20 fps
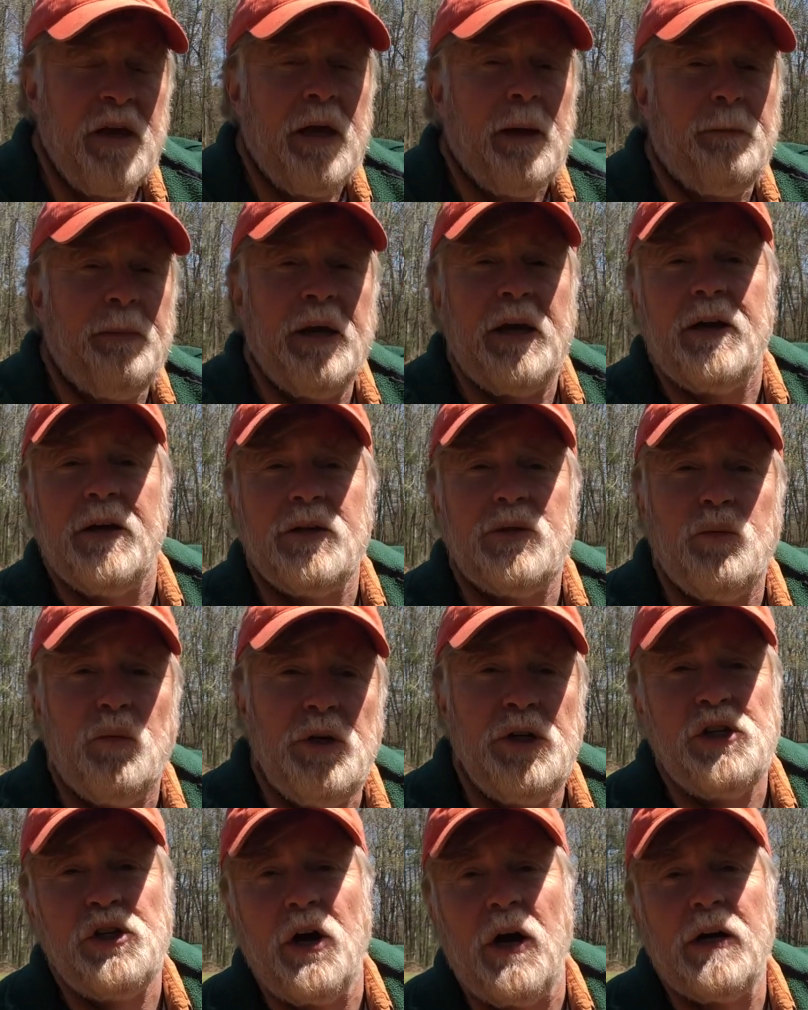because
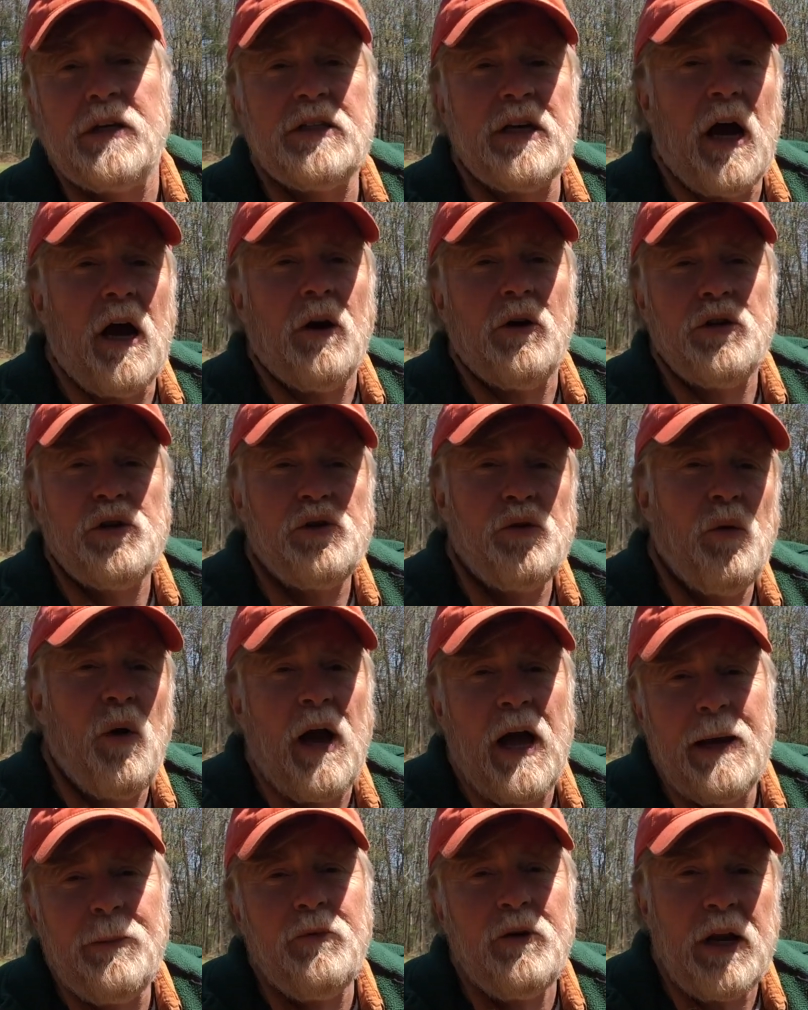woodchucks are true
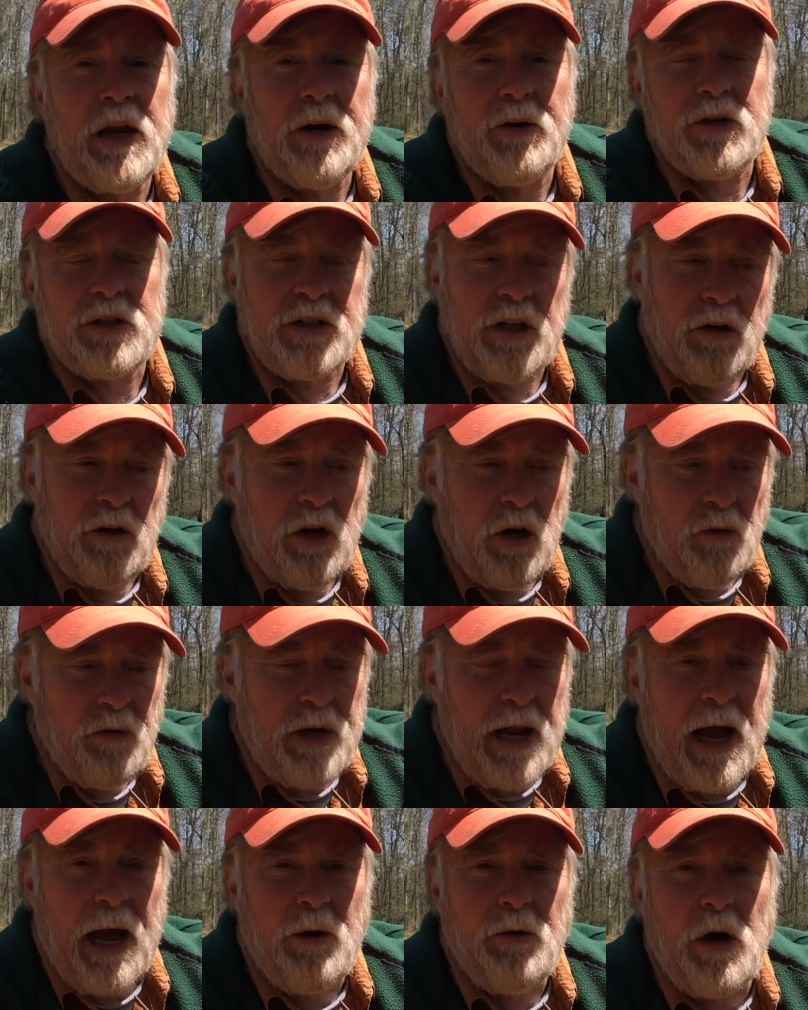hibernators. They'll go
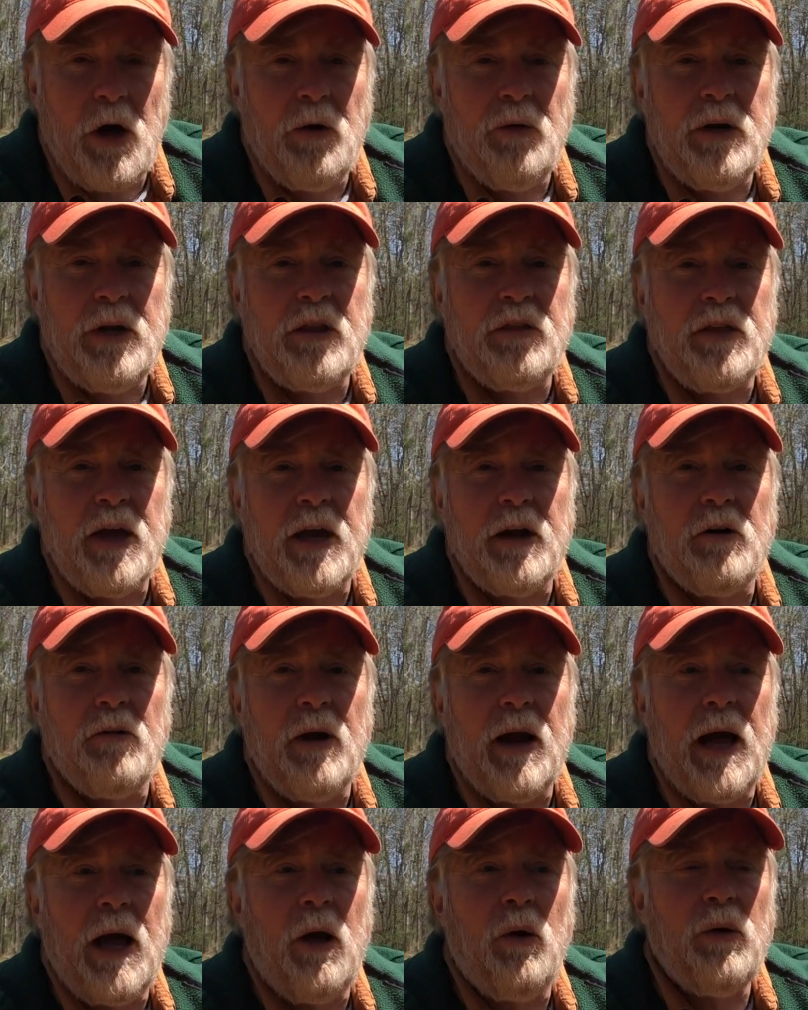down underneath that
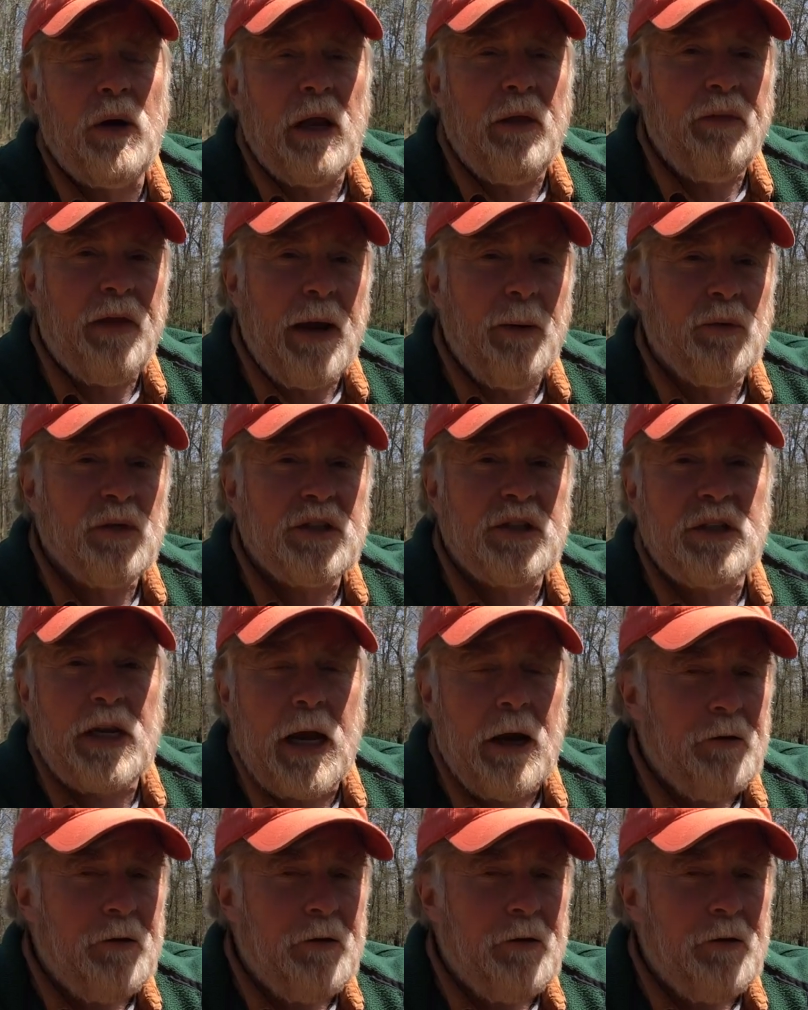ground and they will stay